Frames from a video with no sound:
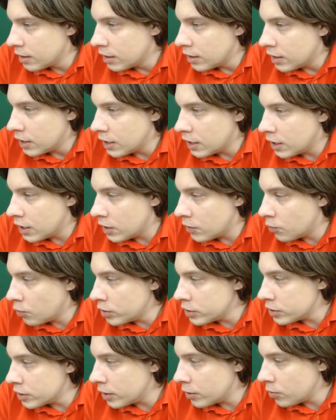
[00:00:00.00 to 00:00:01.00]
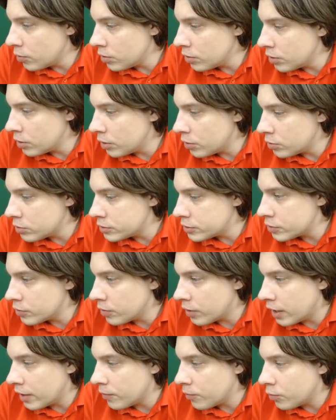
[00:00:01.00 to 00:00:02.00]
What also
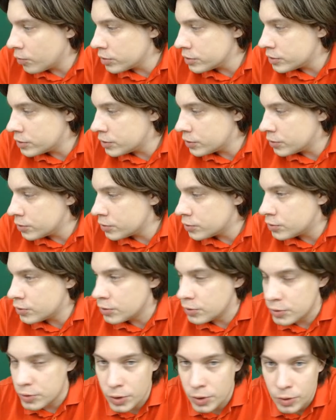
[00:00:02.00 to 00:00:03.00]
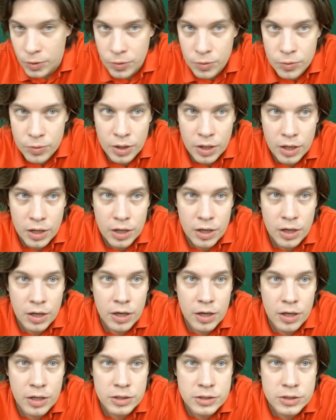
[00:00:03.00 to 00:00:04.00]
I want you to know,